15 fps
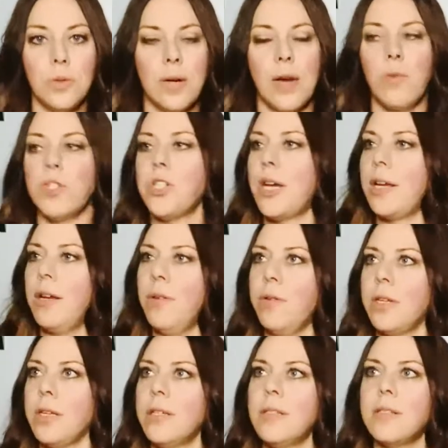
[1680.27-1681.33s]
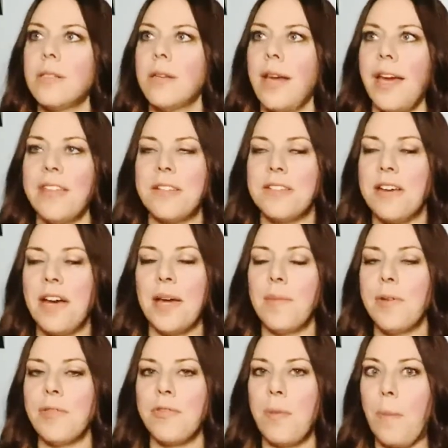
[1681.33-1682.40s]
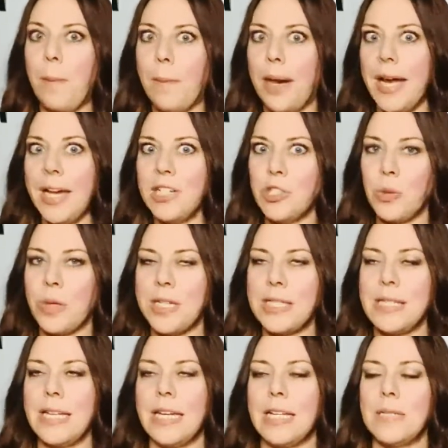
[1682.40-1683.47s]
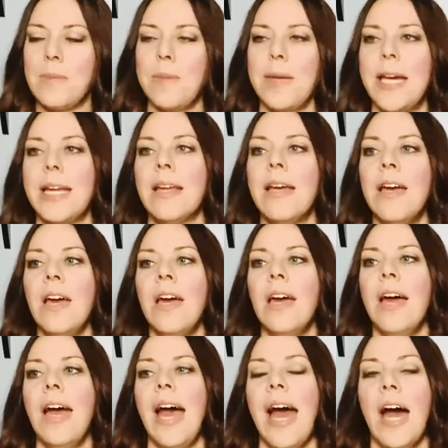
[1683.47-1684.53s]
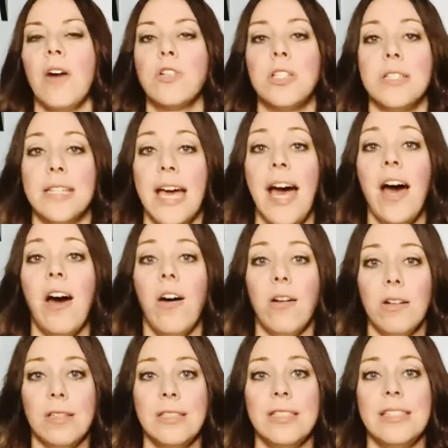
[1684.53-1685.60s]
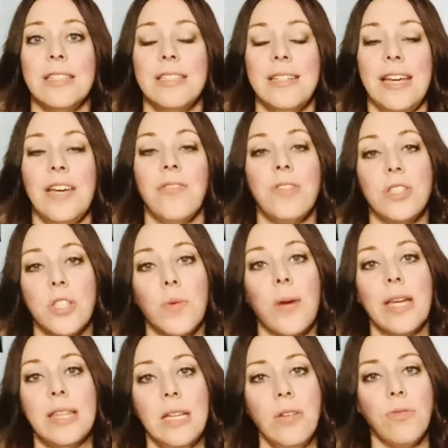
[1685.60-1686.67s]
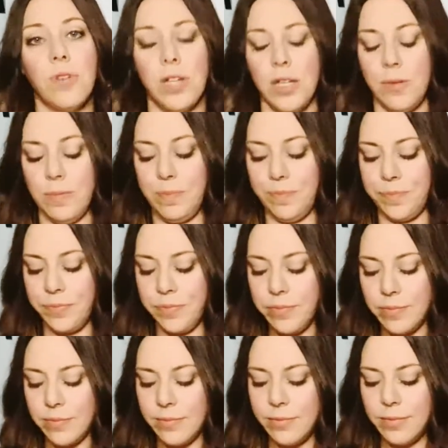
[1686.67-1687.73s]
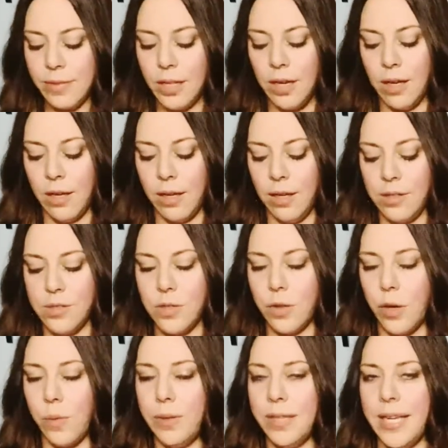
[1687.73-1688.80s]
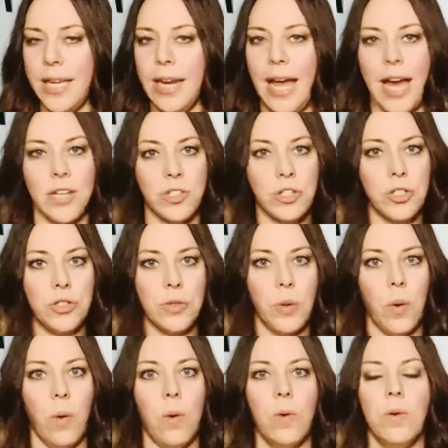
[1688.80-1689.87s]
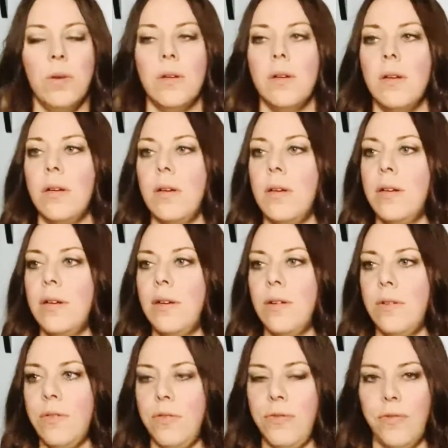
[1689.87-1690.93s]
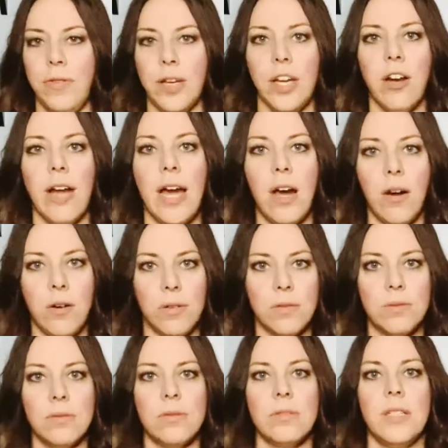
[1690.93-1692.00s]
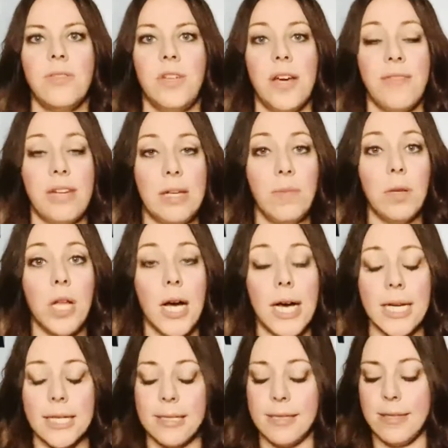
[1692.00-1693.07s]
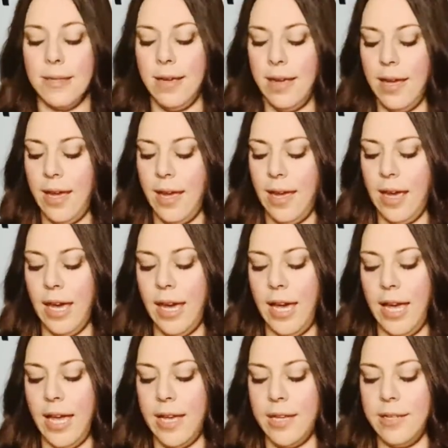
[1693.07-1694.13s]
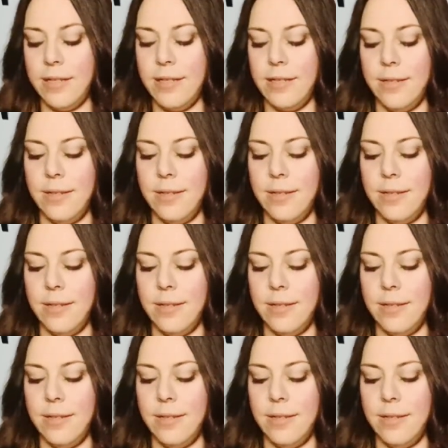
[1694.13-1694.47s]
I wish I'd known this at the time of my choice needing to be made, how to tell if it's the right thing for you. So go within, ask your soul, figure out if you have any blocks, and